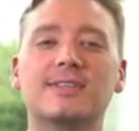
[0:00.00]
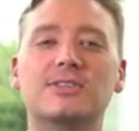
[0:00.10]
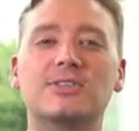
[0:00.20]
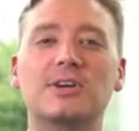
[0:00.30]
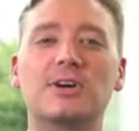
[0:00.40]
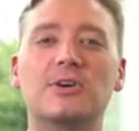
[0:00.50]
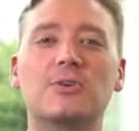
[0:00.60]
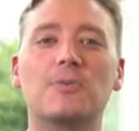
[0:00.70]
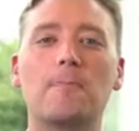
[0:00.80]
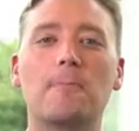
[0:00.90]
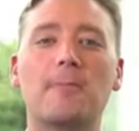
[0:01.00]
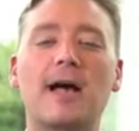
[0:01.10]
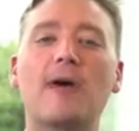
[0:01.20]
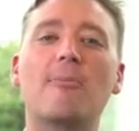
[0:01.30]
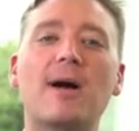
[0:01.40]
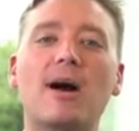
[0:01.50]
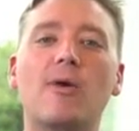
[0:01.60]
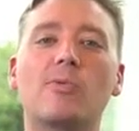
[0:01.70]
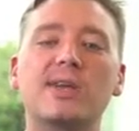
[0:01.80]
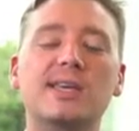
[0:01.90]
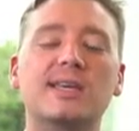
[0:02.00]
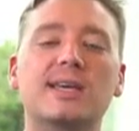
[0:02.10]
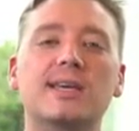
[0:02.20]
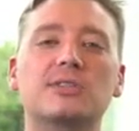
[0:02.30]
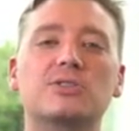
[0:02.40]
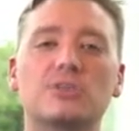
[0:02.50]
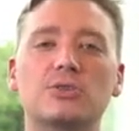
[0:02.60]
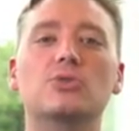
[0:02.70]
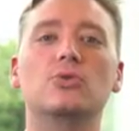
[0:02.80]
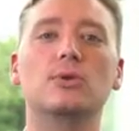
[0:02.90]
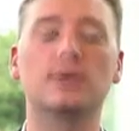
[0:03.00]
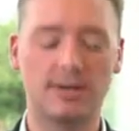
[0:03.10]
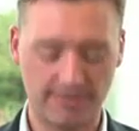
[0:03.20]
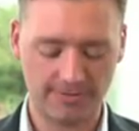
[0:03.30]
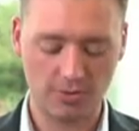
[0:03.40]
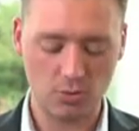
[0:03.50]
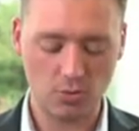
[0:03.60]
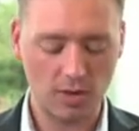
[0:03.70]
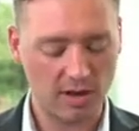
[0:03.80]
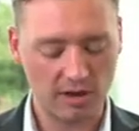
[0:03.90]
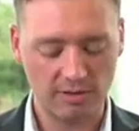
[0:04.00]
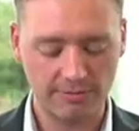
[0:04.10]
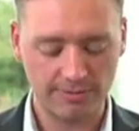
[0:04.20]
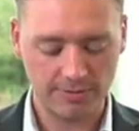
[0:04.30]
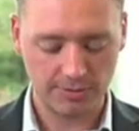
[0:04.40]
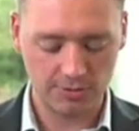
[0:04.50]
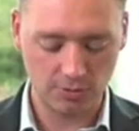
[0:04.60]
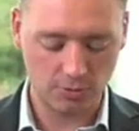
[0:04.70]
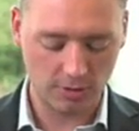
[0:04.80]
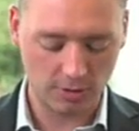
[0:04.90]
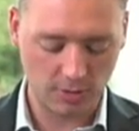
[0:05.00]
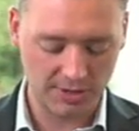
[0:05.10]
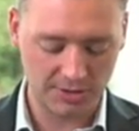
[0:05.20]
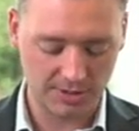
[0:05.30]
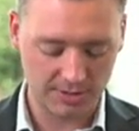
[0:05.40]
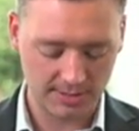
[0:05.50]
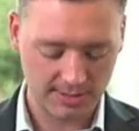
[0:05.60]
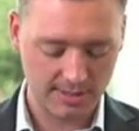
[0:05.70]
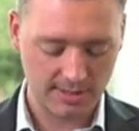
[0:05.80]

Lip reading: So how about we get to a few of your questions?